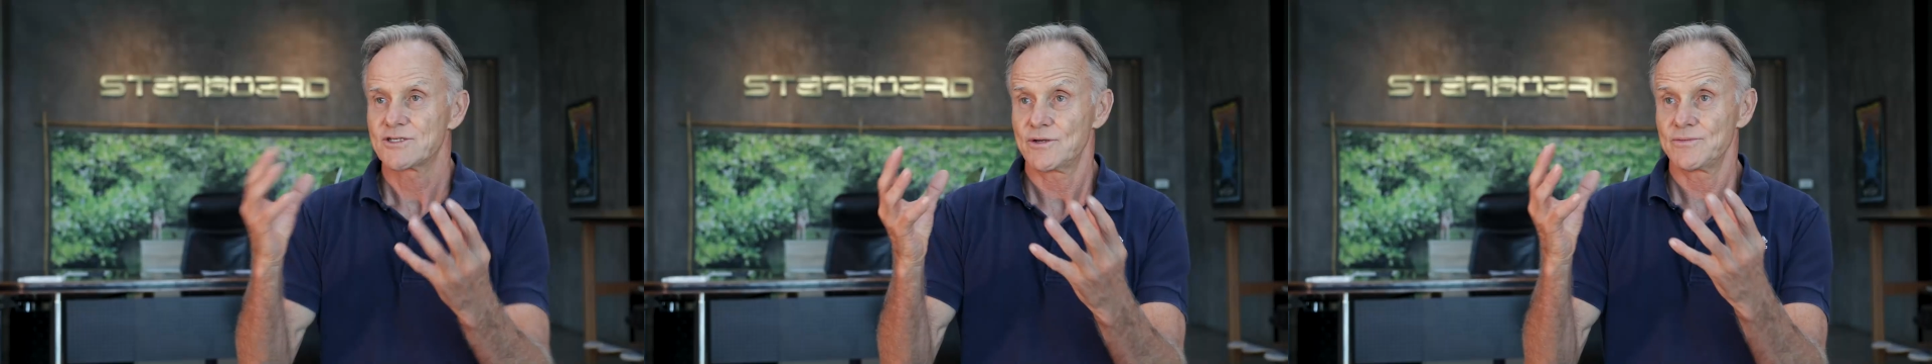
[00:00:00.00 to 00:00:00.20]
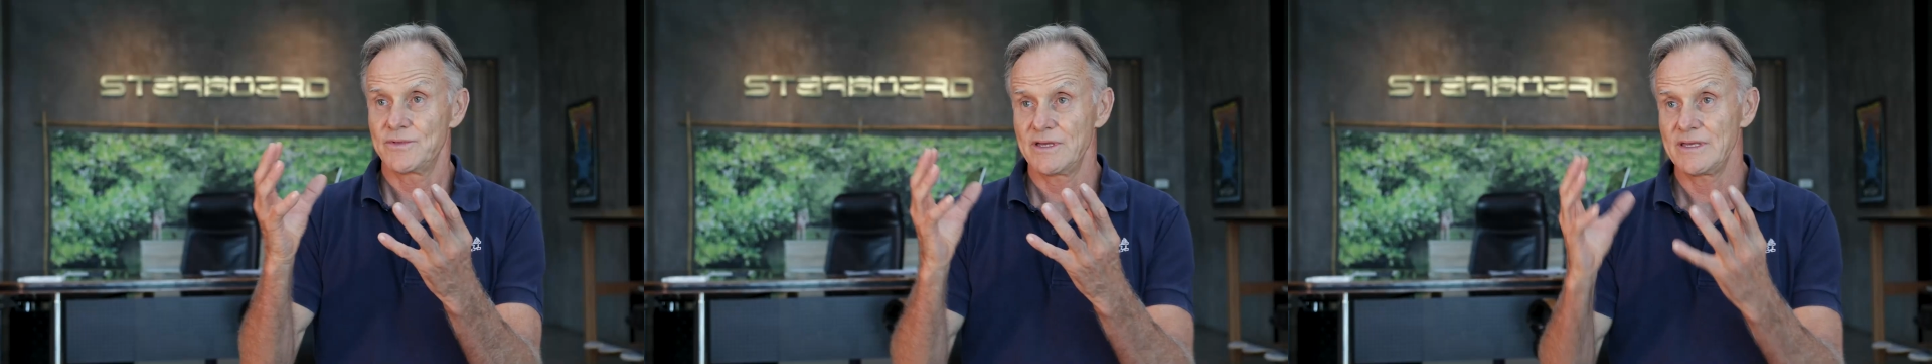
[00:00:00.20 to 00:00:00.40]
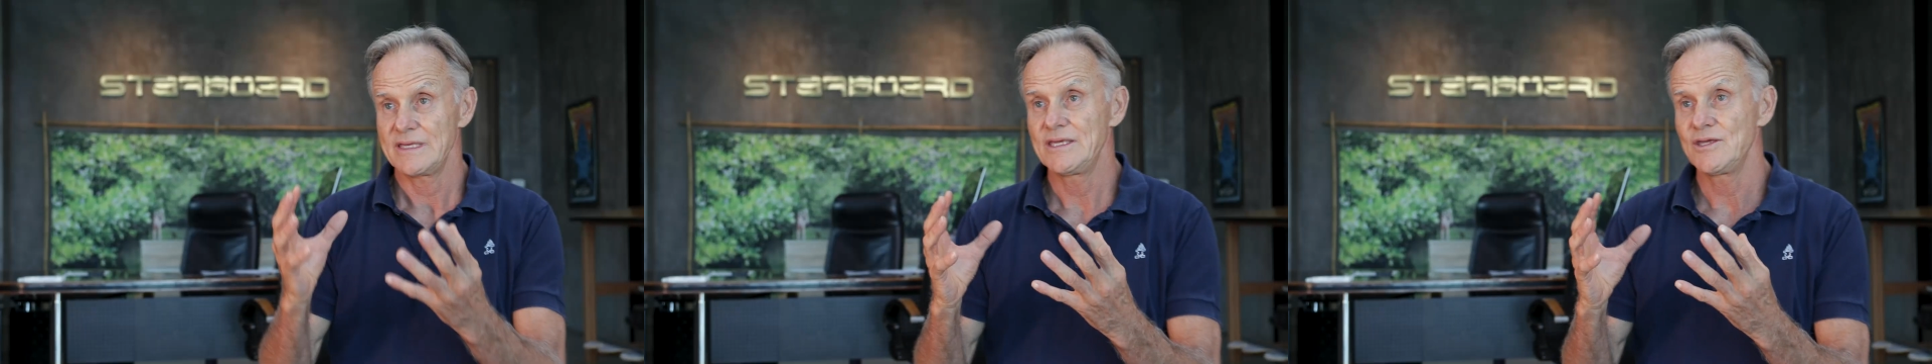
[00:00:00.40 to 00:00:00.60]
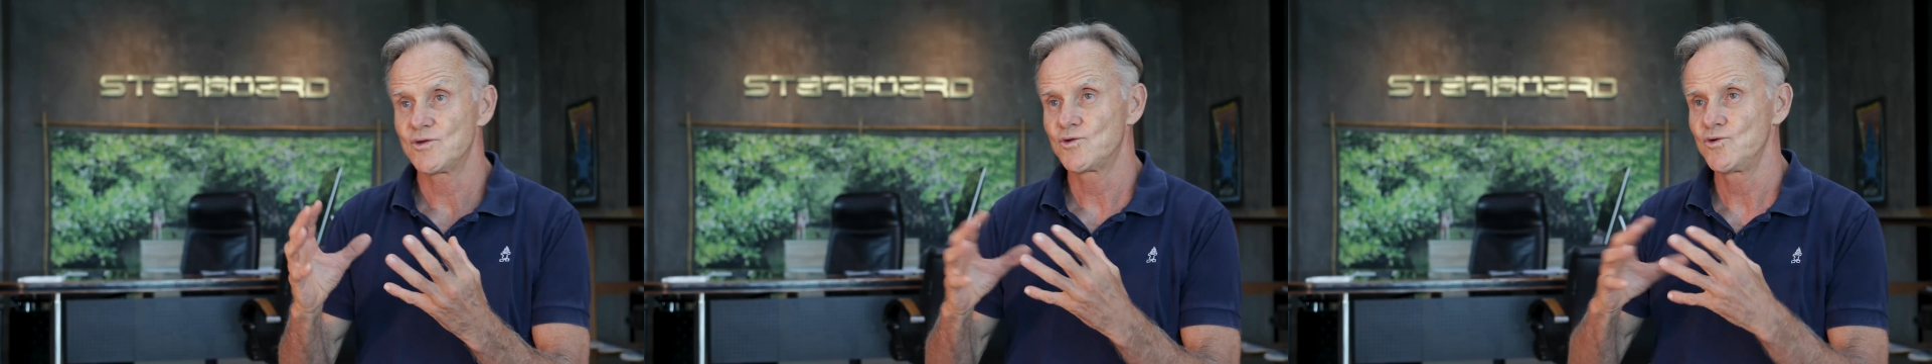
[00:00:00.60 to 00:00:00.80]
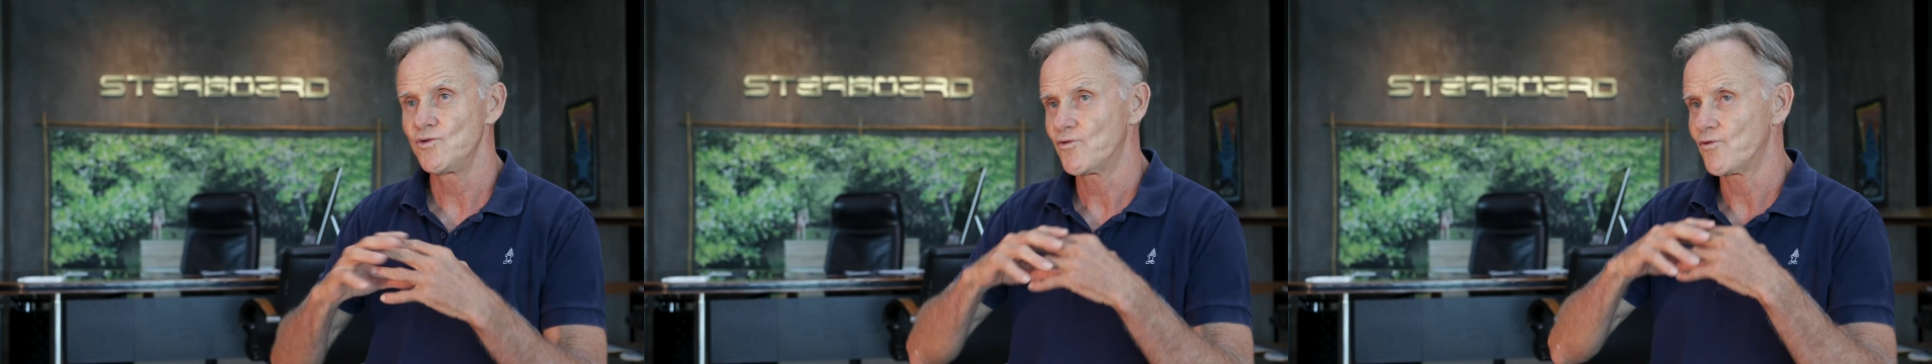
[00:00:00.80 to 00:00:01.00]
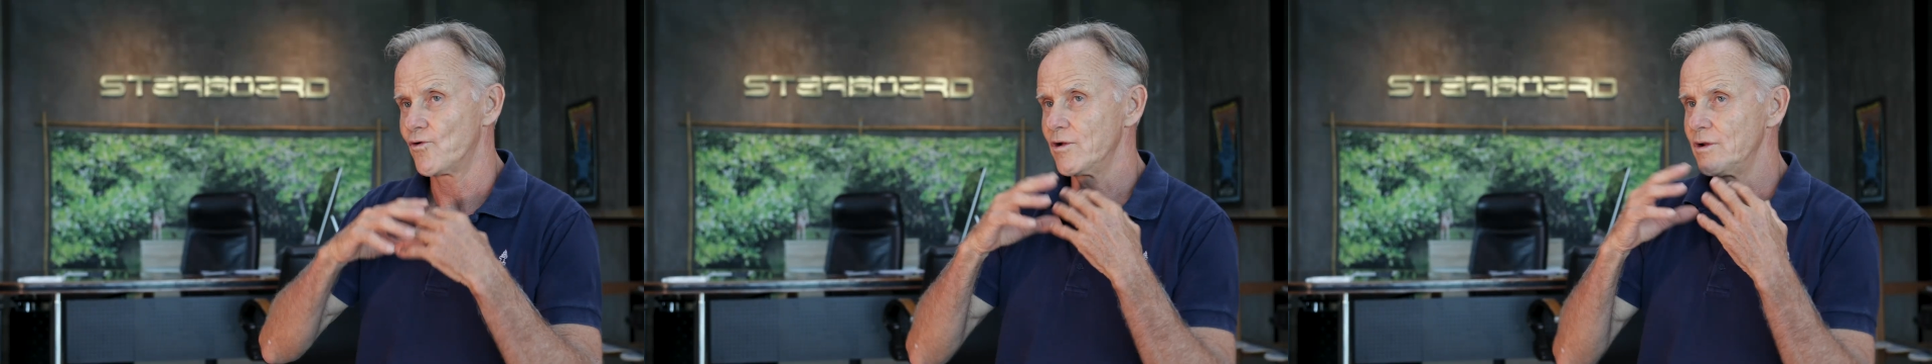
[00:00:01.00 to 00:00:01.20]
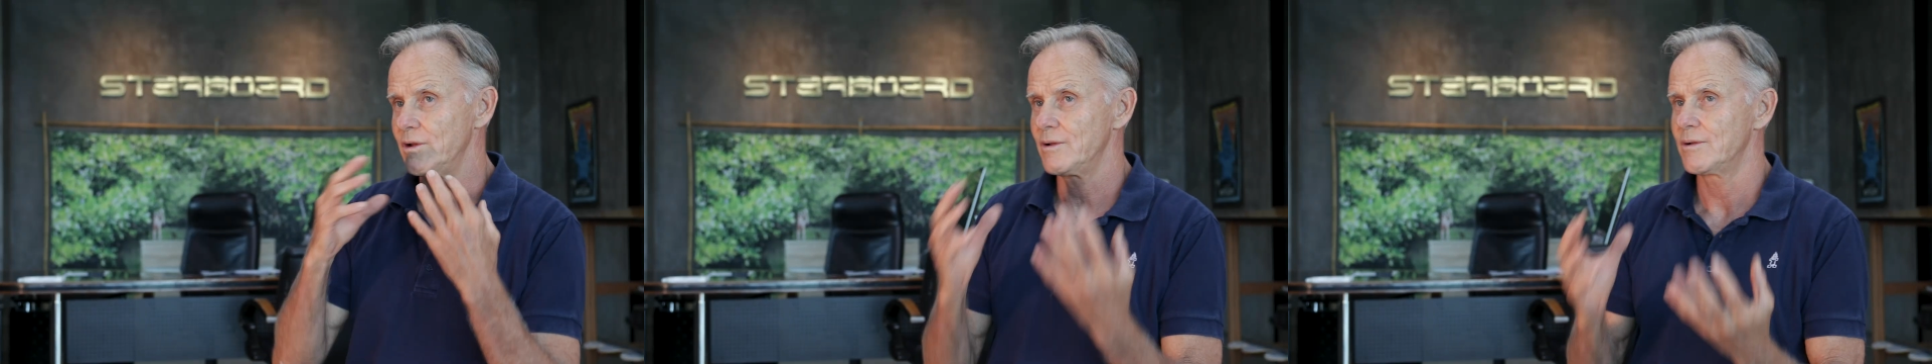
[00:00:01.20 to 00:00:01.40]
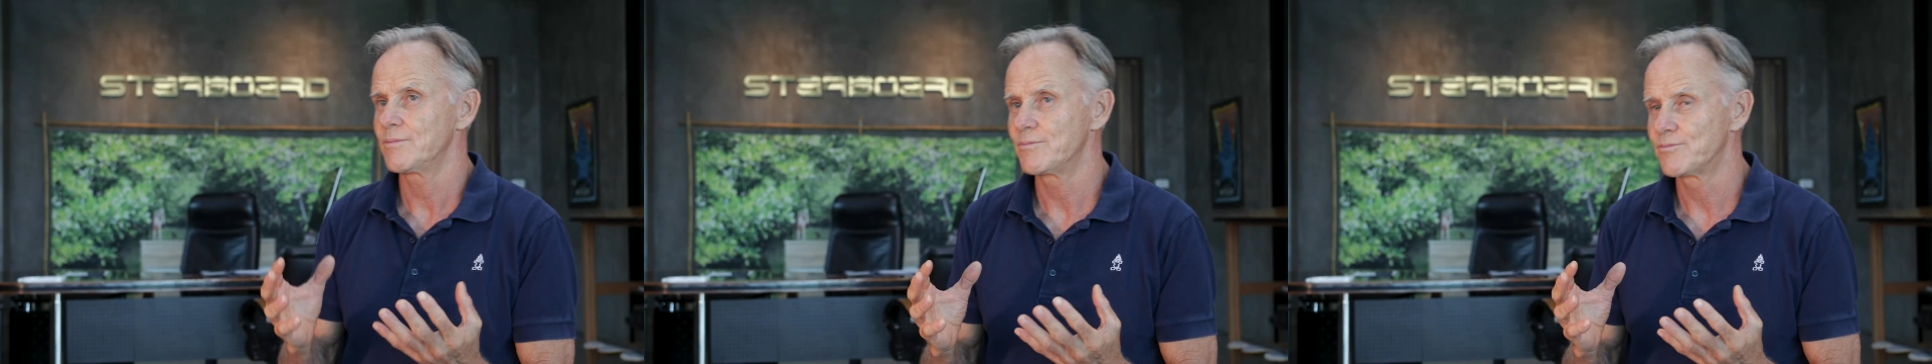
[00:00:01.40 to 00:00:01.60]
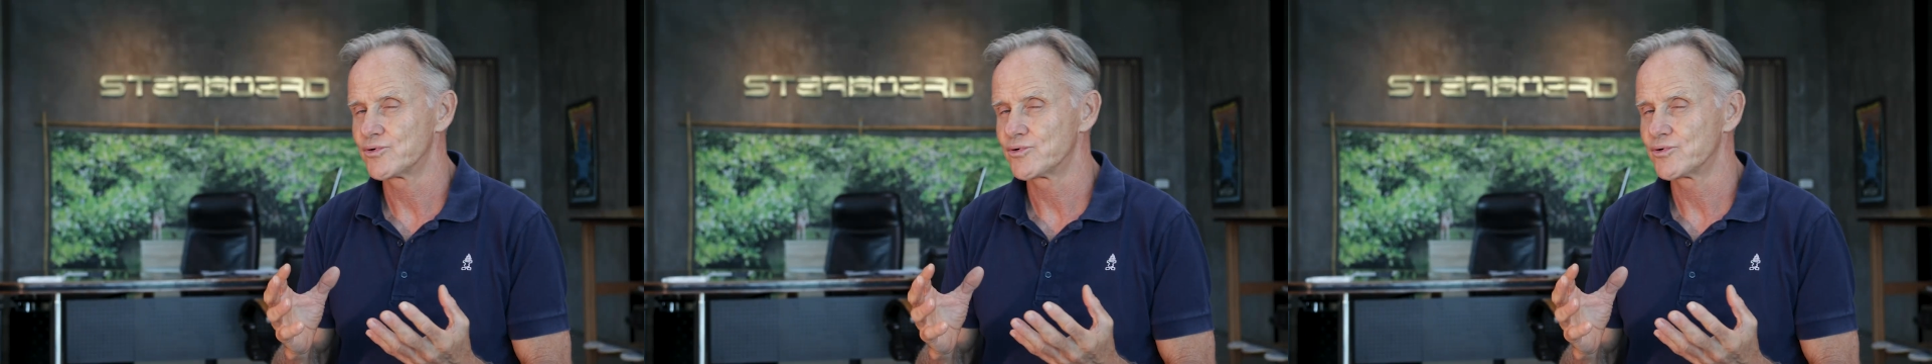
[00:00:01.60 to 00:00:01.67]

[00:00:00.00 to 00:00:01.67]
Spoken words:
so the eQFOiL